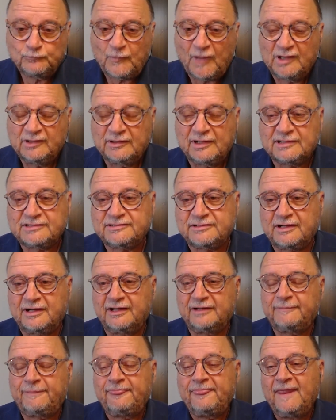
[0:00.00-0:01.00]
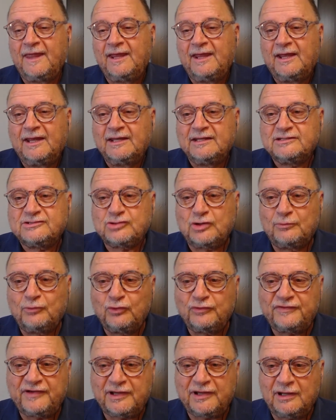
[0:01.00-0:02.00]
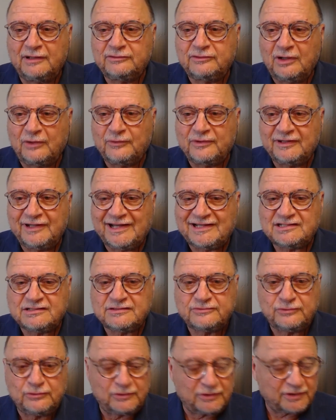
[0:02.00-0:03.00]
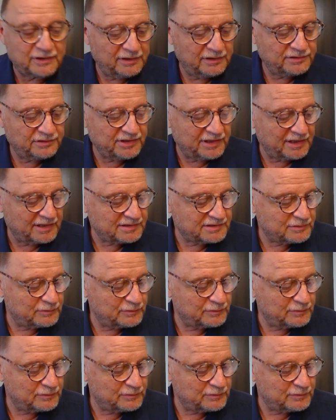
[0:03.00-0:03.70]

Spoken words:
That's right. So moving on to our next story, Jess,